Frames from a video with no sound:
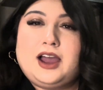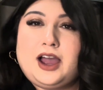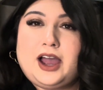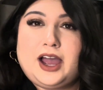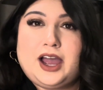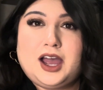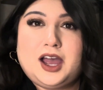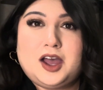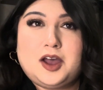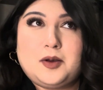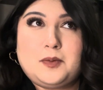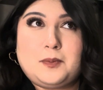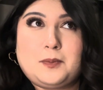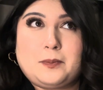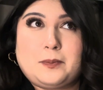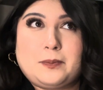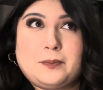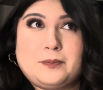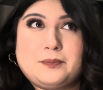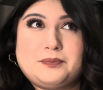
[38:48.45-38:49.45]

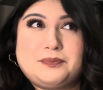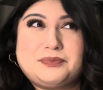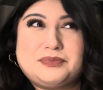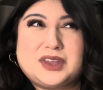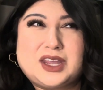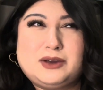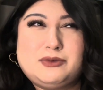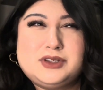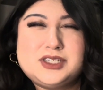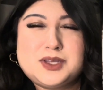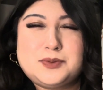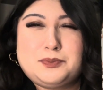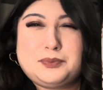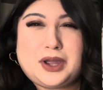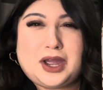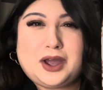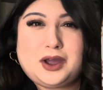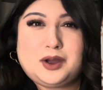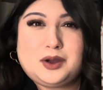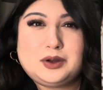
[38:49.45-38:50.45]
it was
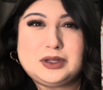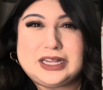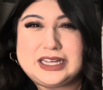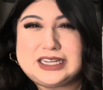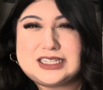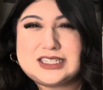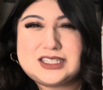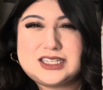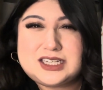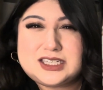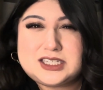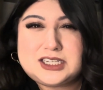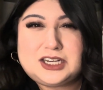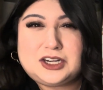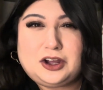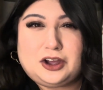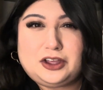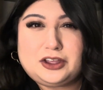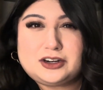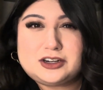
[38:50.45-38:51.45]
about like
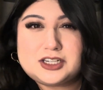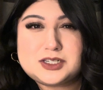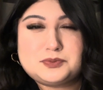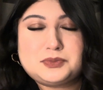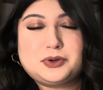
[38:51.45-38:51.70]
$60,